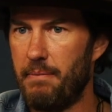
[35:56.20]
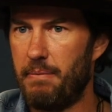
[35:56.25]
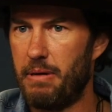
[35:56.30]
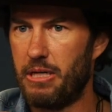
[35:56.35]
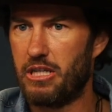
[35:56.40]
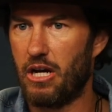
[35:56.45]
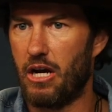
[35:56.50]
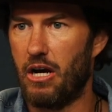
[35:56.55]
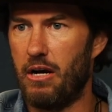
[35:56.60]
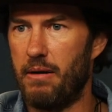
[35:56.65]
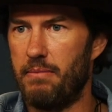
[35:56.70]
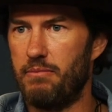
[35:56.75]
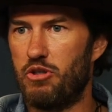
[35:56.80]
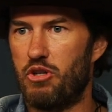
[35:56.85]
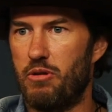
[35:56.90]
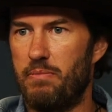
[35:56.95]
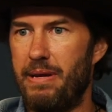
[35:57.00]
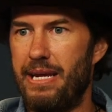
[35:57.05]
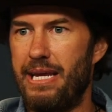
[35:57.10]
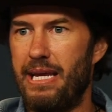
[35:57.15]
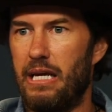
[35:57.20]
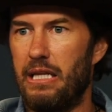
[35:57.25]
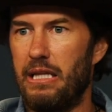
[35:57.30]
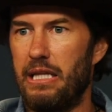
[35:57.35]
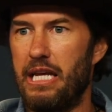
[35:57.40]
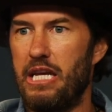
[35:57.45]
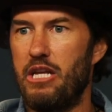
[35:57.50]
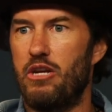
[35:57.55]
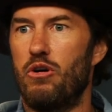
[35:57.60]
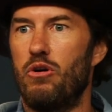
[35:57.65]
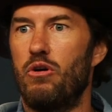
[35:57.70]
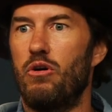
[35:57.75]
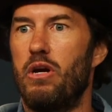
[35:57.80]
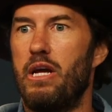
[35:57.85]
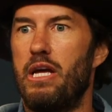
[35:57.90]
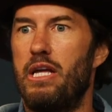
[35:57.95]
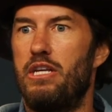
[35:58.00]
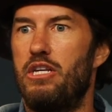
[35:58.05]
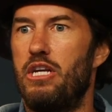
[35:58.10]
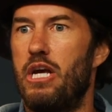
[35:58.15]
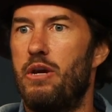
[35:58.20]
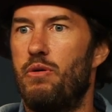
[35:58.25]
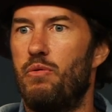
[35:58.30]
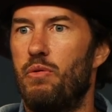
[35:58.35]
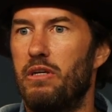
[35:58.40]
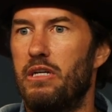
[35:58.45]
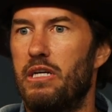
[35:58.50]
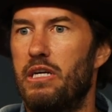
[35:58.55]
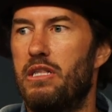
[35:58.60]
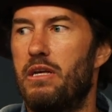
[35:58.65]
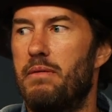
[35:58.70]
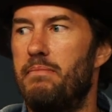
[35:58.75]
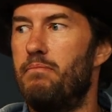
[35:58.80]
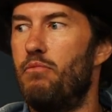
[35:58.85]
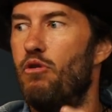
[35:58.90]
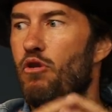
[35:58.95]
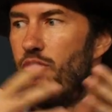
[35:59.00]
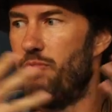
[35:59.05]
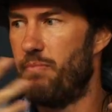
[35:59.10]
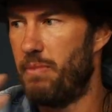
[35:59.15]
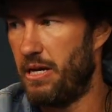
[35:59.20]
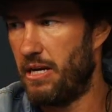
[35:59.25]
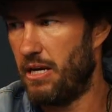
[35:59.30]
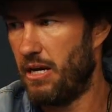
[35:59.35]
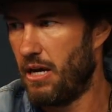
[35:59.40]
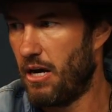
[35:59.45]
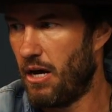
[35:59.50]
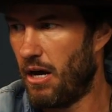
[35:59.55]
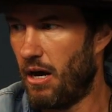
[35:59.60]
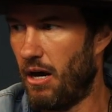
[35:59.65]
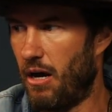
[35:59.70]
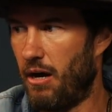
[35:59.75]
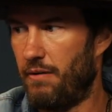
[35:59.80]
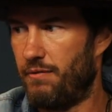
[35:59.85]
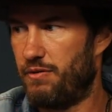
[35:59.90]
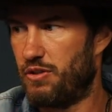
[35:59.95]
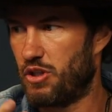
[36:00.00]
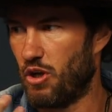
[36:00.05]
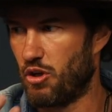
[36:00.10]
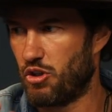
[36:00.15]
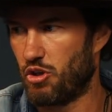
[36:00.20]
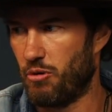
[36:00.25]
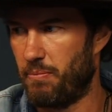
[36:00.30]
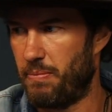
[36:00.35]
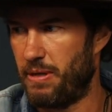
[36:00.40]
but Tom's to be a leader in really the movement of social